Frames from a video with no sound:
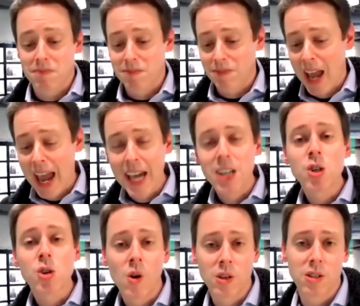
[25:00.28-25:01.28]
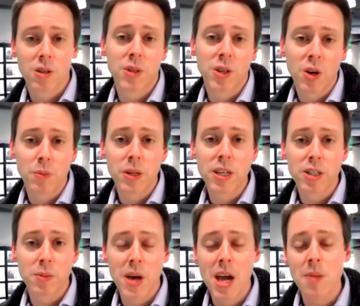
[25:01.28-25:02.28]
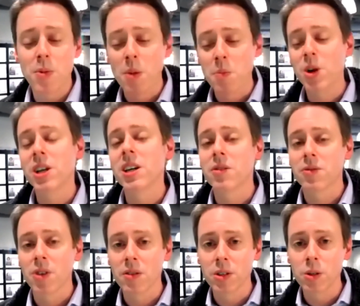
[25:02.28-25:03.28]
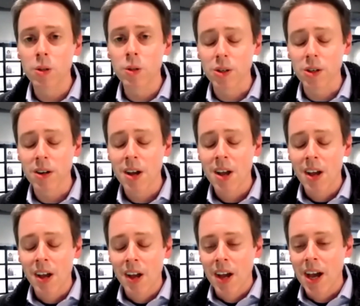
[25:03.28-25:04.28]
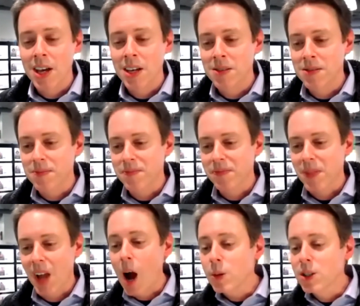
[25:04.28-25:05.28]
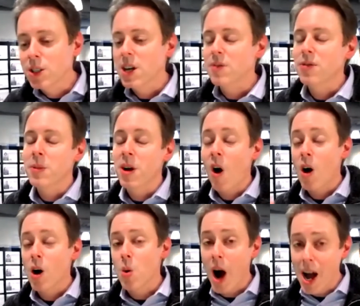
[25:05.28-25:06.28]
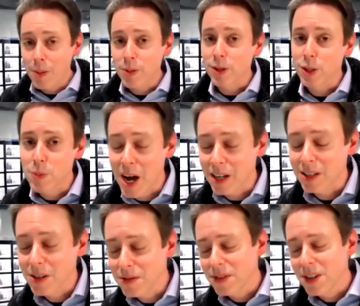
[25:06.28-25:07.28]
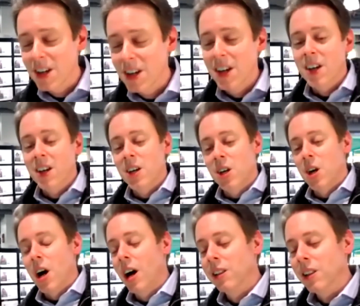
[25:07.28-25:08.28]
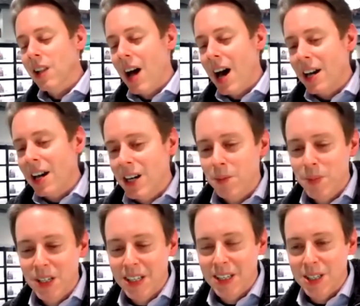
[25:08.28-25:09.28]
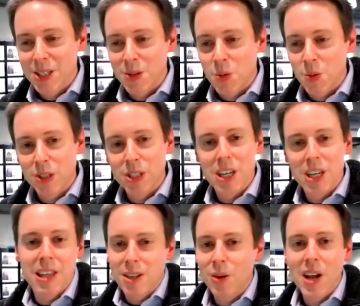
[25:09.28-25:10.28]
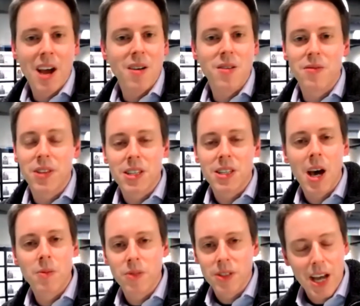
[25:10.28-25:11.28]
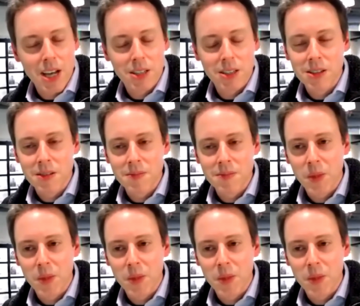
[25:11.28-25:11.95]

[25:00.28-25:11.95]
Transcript: hand drawing something on a piece of paper and putting it in front of a user. And I would say from an ROI perspective, a lot of companies will say they don't have the time for testing,